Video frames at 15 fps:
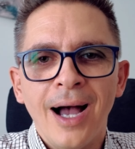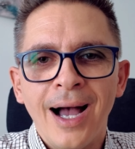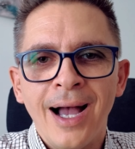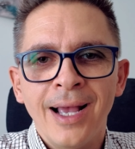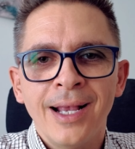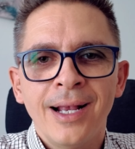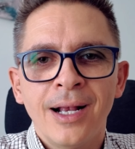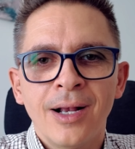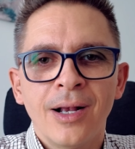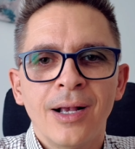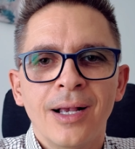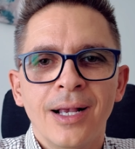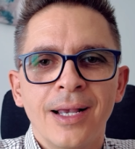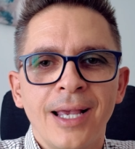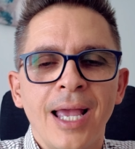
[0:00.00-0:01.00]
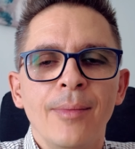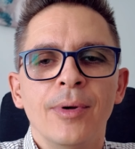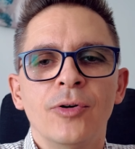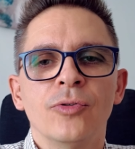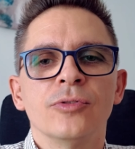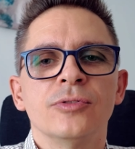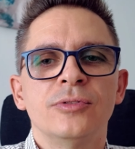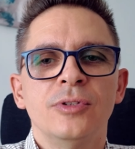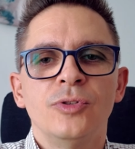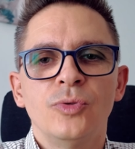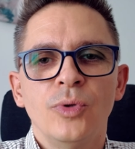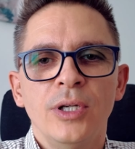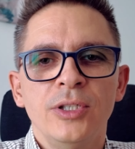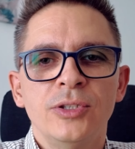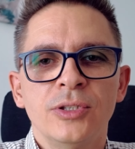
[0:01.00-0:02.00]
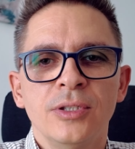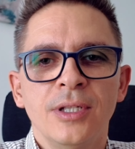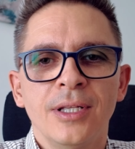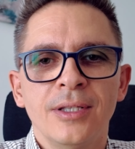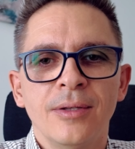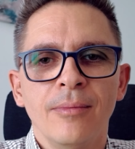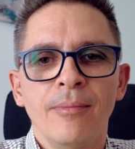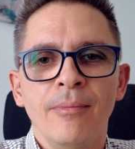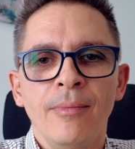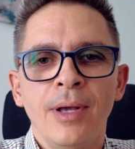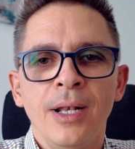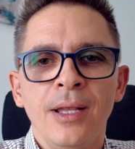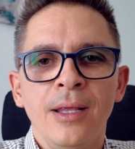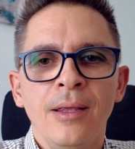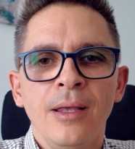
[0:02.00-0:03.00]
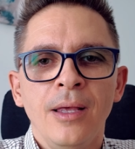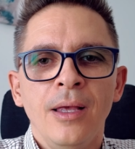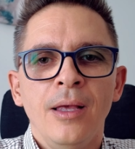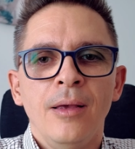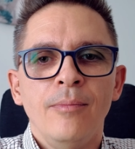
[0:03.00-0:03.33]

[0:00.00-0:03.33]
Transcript: I came across situation that many